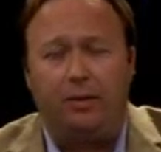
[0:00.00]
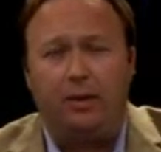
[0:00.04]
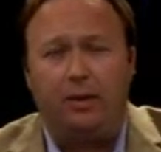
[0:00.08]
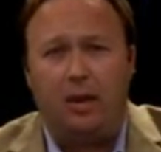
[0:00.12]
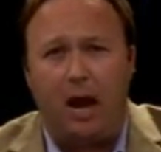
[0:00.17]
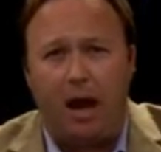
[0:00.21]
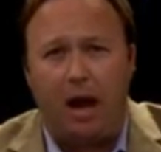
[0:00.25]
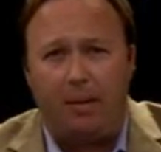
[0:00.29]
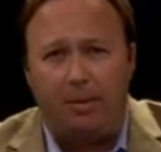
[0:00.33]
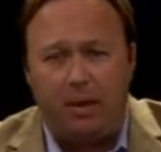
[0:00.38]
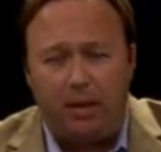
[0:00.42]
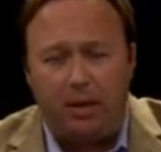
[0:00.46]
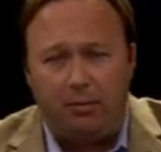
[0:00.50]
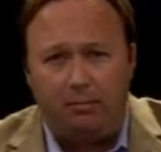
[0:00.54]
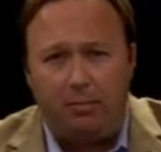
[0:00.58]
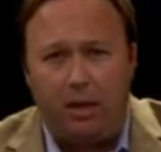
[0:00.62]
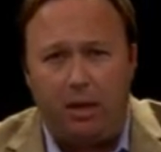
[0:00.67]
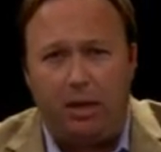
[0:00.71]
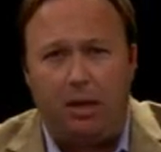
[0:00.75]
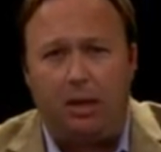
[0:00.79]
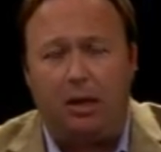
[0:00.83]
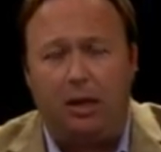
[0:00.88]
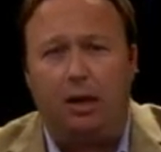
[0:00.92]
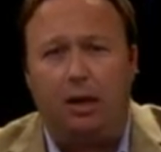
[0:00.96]
the dominant
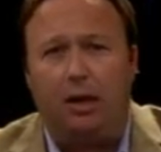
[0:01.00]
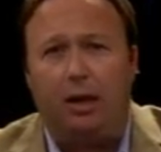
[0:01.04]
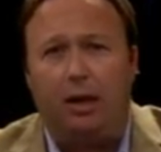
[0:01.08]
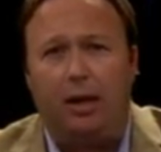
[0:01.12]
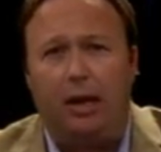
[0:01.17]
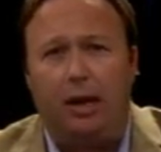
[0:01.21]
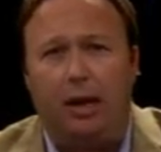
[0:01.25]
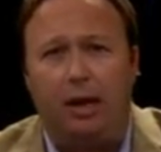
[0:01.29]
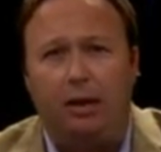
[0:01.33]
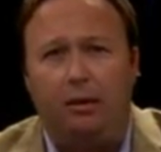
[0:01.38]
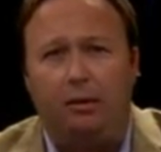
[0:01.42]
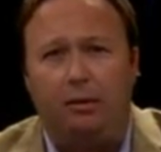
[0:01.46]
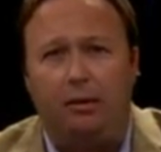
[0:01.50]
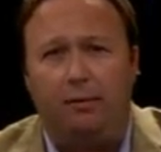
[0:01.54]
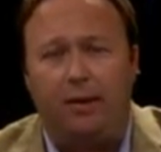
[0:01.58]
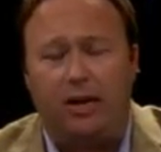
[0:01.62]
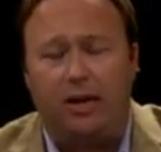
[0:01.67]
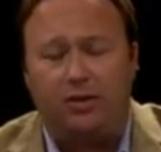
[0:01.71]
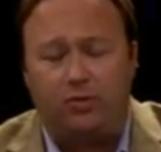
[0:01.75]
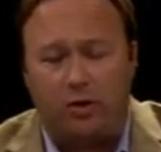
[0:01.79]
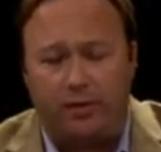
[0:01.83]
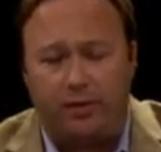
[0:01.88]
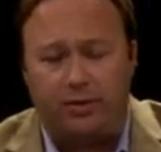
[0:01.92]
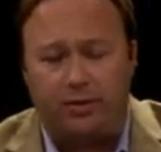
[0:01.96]
media, and
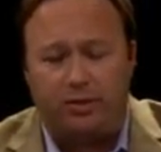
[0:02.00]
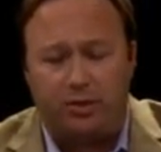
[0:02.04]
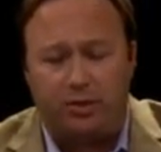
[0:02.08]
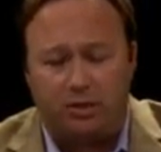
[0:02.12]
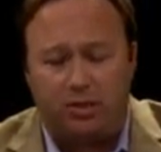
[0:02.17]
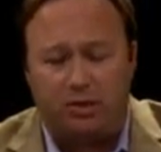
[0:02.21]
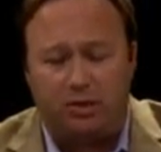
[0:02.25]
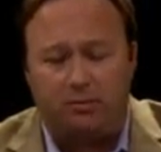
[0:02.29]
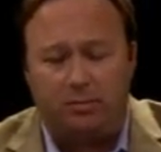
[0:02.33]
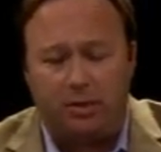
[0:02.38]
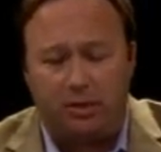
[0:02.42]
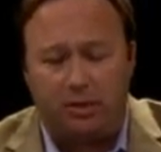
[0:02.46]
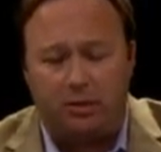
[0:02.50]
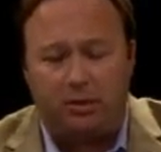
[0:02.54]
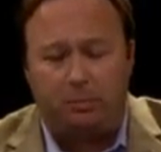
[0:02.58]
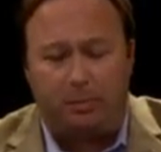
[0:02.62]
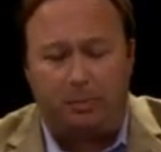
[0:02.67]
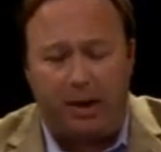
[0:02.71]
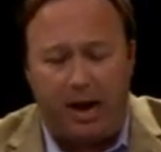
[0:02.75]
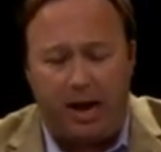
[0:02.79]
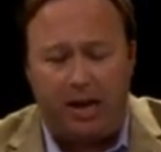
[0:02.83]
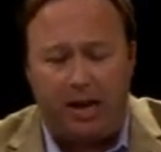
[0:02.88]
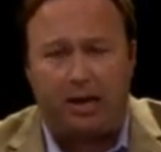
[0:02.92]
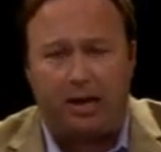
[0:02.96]
that's why the system is
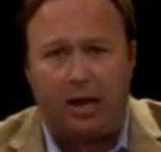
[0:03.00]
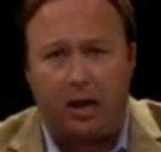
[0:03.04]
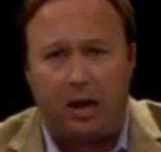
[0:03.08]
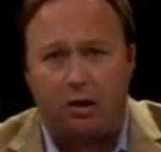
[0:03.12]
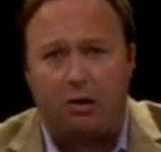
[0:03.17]
panicking.